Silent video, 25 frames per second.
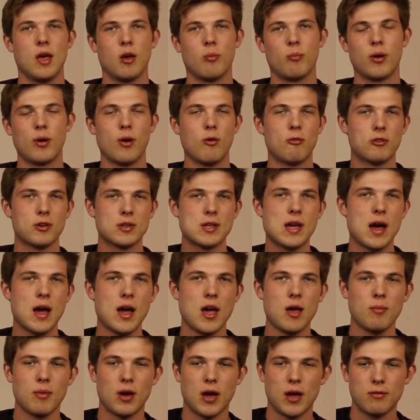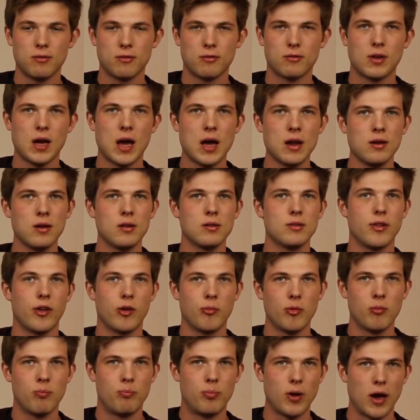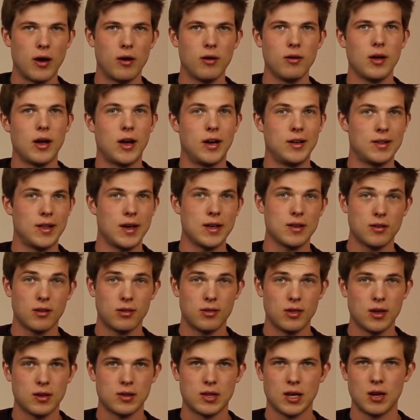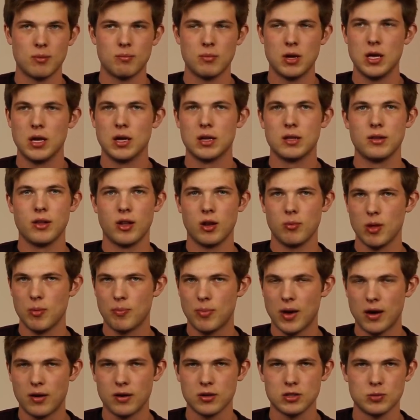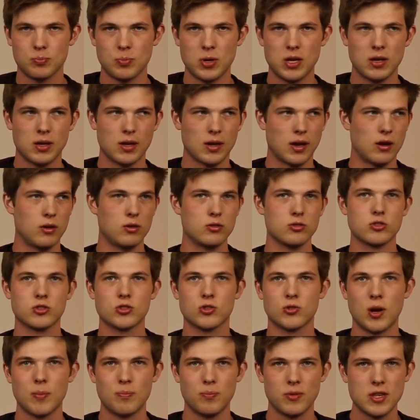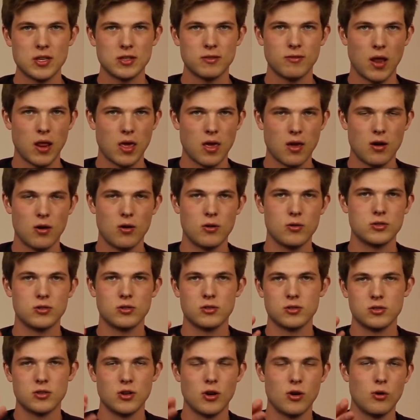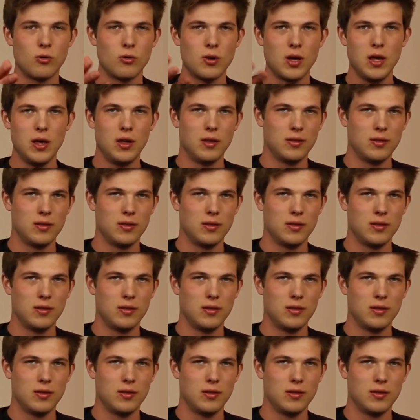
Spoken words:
But over time, I've gotten a little bit better. I like to think that I'm a little bit better at speaking. I don't script these videos. There's no